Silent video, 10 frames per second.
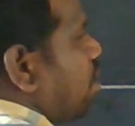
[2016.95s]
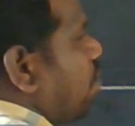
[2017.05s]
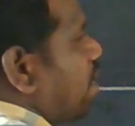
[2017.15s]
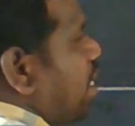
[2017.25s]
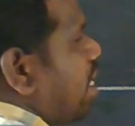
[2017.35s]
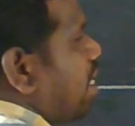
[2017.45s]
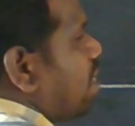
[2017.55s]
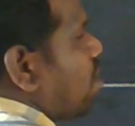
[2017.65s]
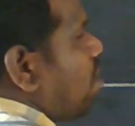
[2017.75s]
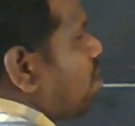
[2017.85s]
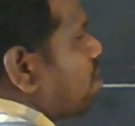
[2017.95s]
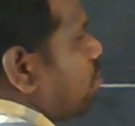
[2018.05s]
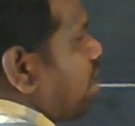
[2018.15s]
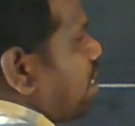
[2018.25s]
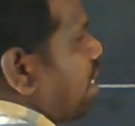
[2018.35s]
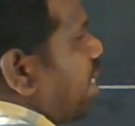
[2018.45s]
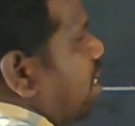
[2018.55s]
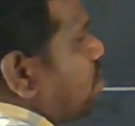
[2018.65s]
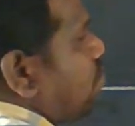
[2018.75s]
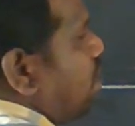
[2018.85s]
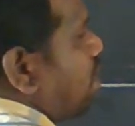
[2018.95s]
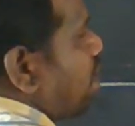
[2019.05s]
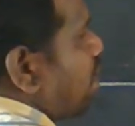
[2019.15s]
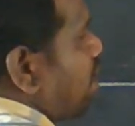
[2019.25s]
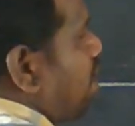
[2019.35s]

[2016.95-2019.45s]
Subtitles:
Okay, in the last function contains what here,